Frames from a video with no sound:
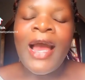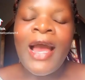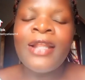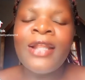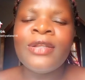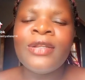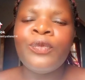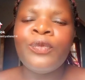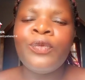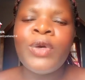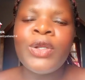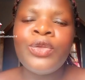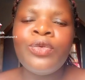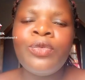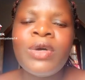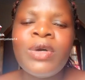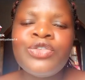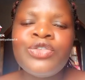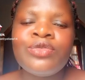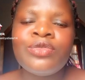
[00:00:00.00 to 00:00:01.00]
And when
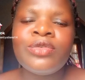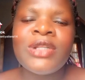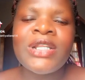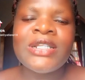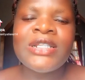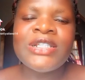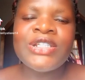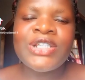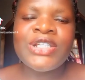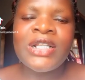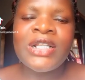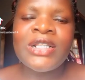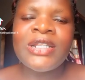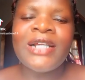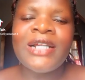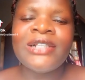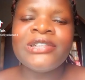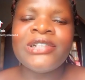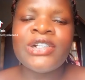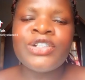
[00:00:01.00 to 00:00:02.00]
you want to know that the
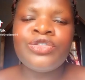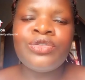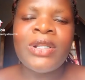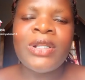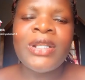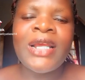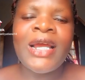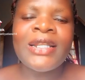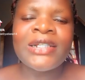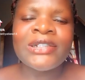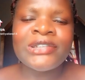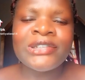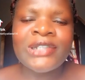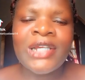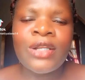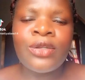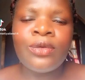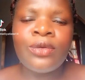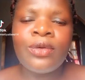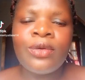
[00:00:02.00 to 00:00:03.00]
child has actually
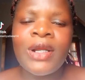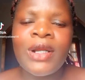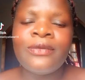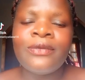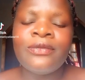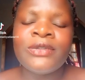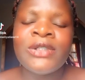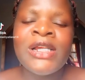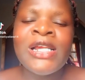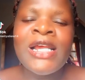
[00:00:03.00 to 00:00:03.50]
understand or